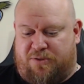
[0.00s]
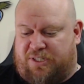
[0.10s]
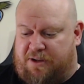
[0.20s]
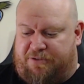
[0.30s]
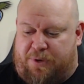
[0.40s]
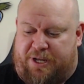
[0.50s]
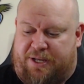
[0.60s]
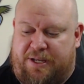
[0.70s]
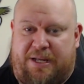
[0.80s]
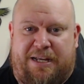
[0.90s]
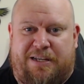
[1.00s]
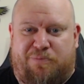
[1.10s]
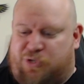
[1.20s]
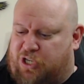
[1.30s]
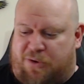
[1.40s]
So if you want to
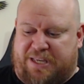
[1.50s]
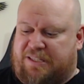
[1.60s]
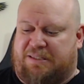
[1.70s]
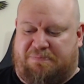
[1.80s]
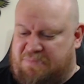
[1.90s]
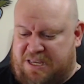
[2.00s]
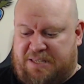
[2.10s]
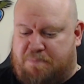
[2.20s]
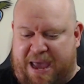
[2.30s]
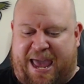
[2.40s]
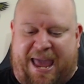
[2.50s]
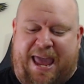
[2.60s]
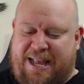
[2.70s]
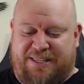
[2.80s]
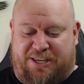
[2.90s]
show his his bare
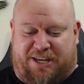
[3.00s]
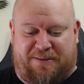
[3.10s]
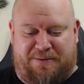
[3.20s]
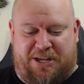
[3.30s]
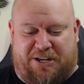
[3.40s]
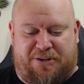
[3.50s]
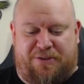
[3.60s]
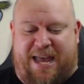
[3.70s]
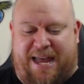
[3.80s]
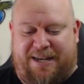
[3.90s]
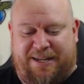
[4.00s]
hands, you can you can do that.